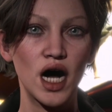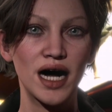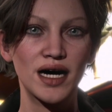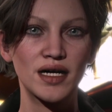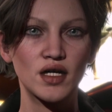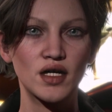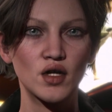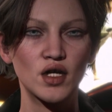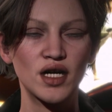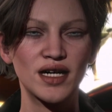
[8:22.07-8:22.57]

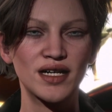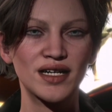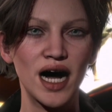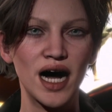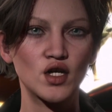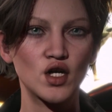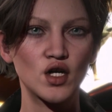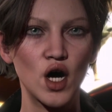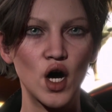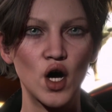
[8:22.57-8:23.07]
iClone can
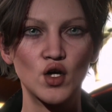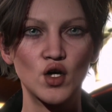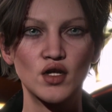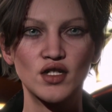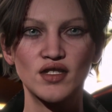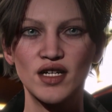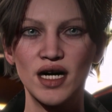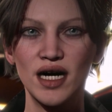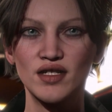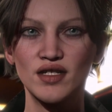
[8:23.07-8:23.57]
now
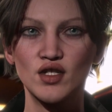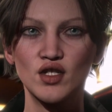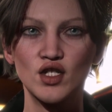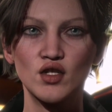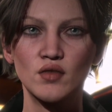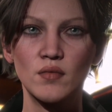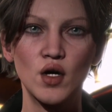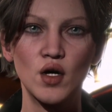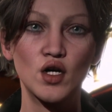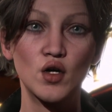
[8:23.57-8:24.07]
load
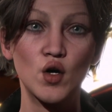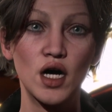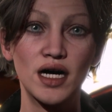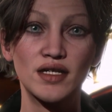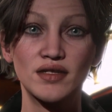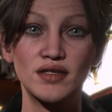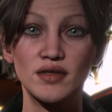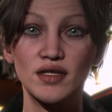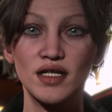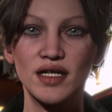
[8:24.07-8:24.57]
textures
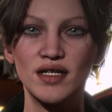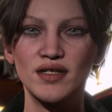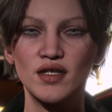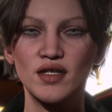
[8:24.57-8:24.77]
progressively,